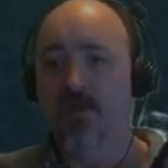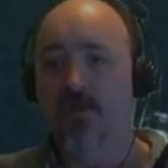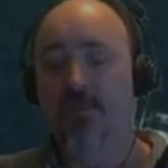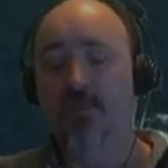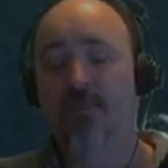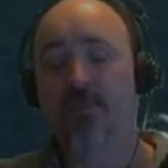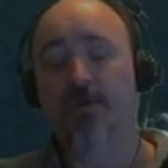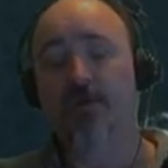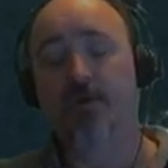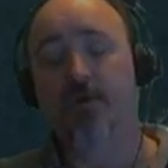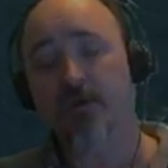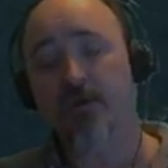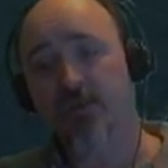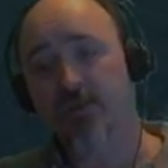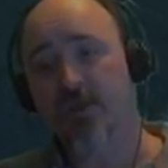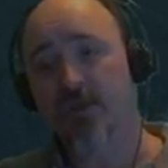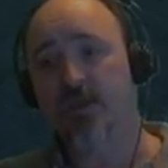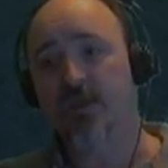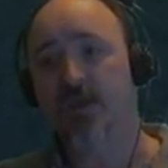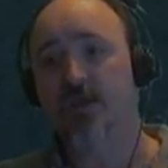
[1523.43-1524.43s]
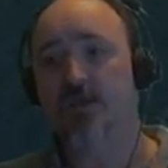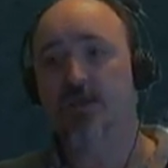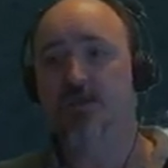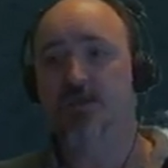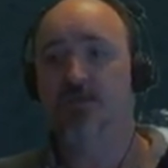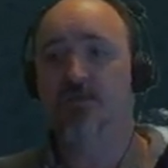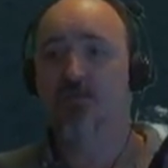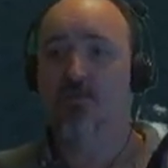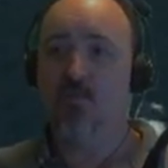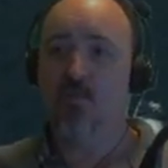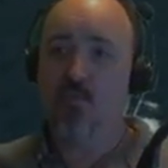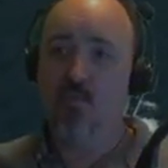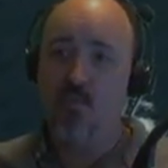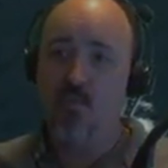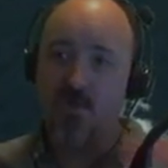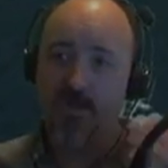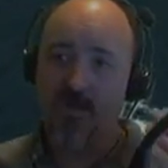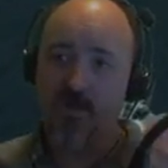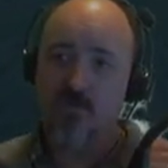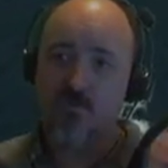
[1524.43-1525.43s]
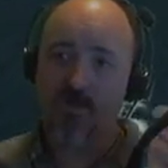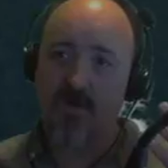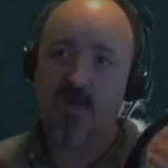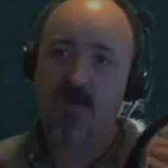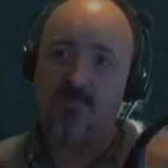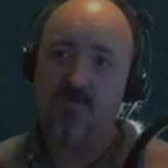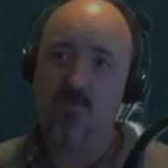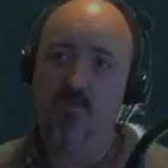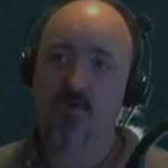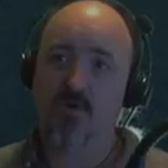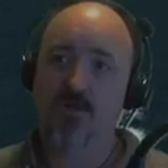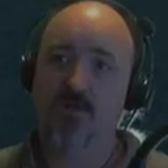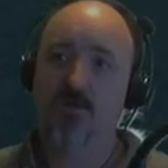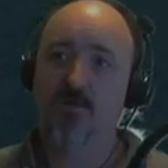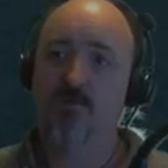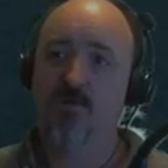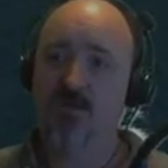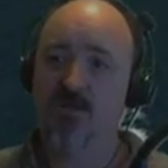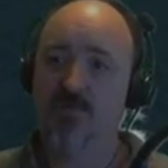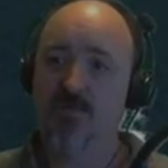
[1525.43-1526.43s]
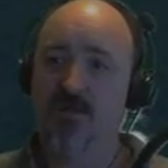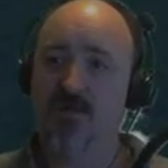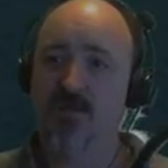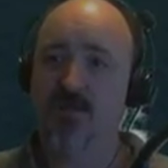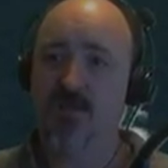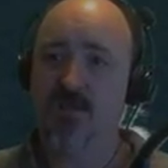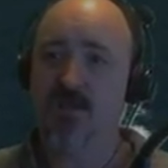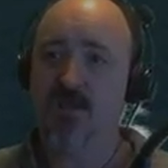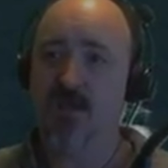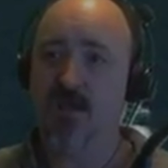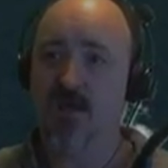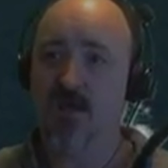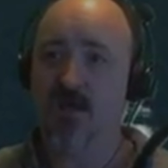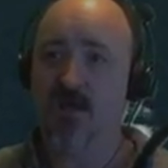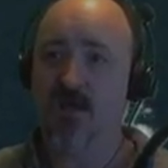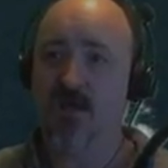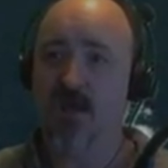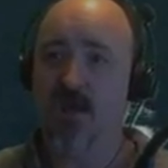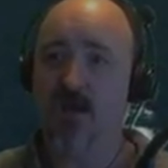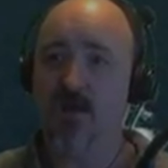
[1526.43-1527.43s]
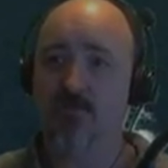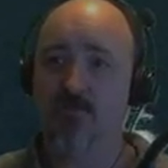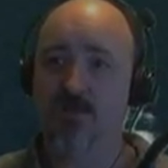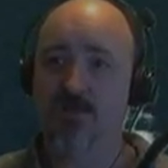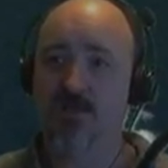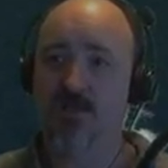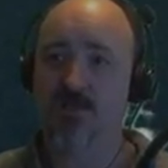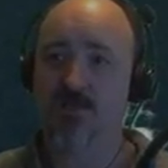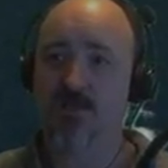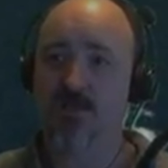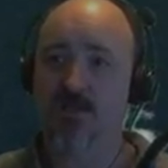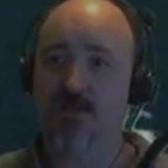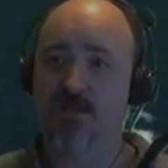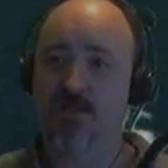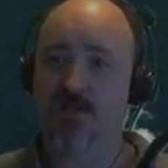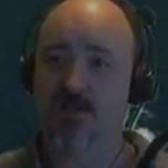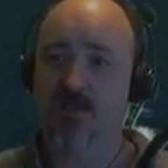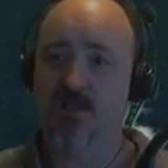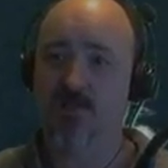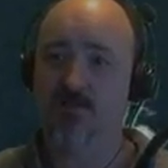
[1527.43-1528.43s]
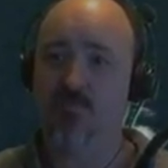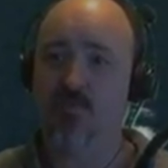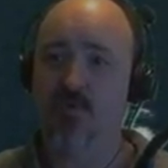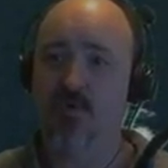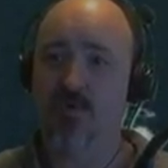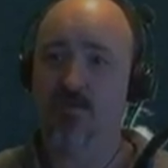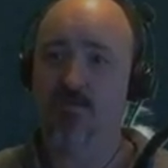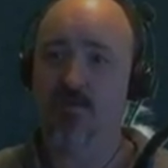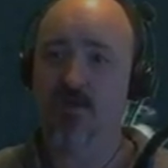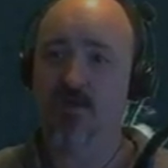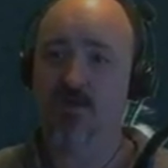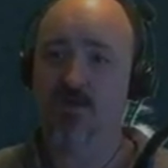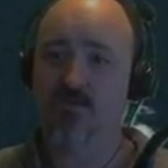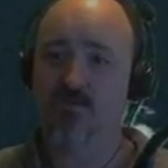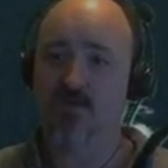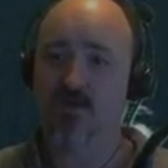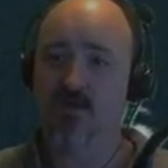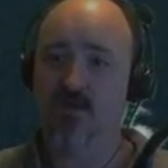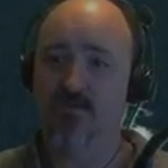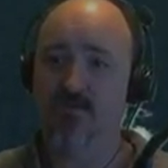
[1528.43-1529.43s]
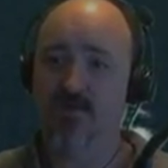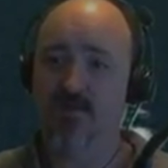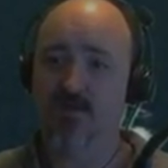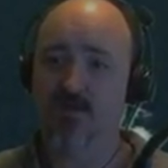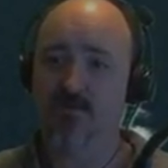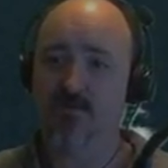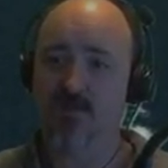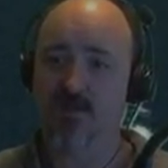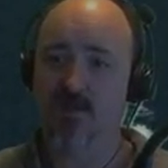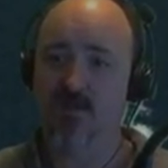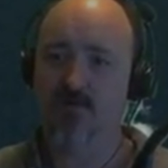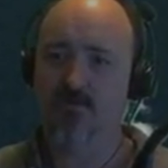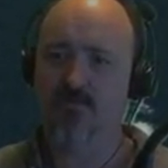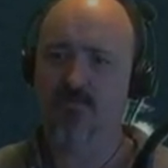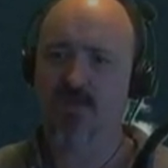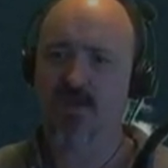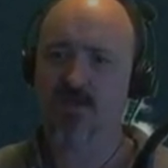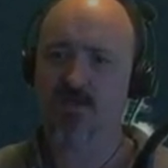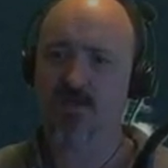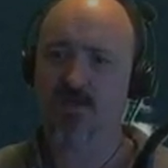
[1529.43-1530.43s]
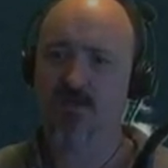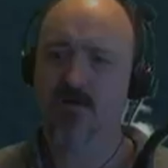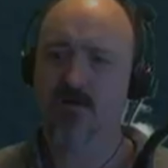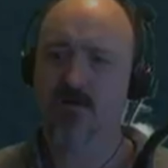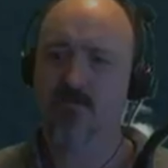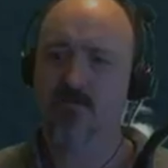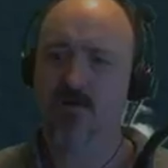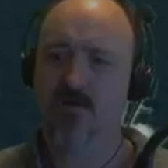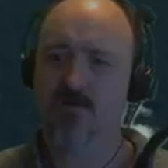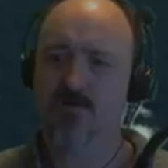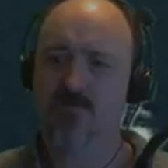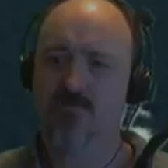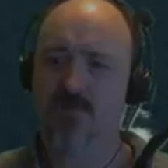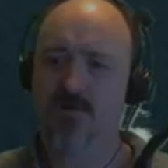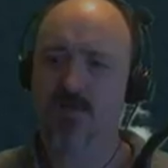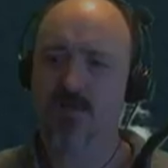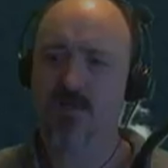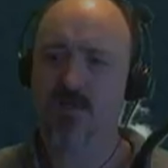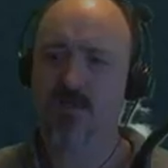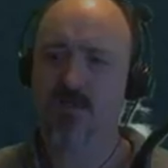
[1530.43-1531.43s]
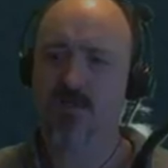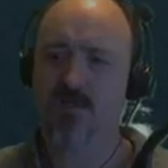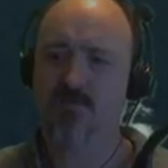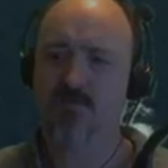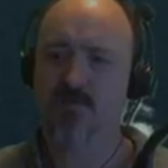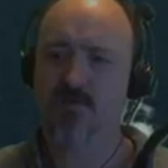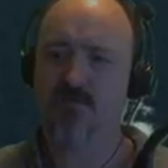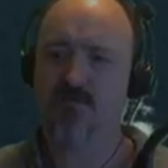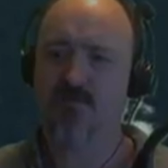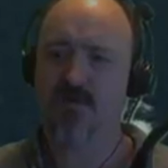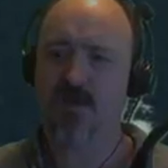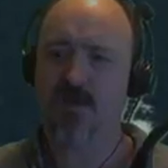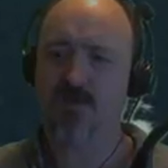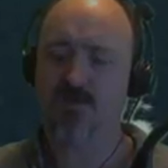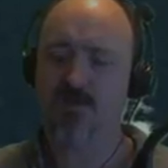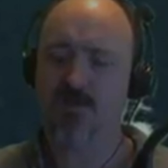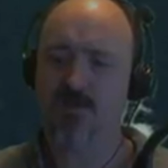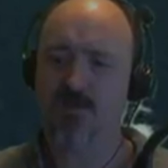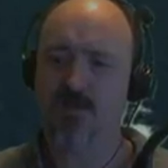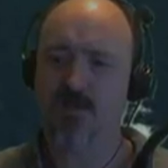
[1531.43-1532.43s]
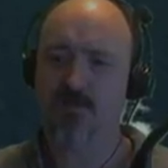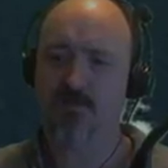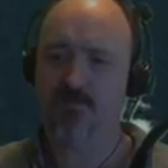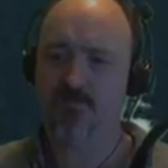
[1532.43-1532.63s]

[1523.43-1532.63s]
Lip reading: The good thing is we don't have to worry too much about the air resistance at this point because we're going so slow. Actually, 100 meters per second, that's pretty fast, isn't it?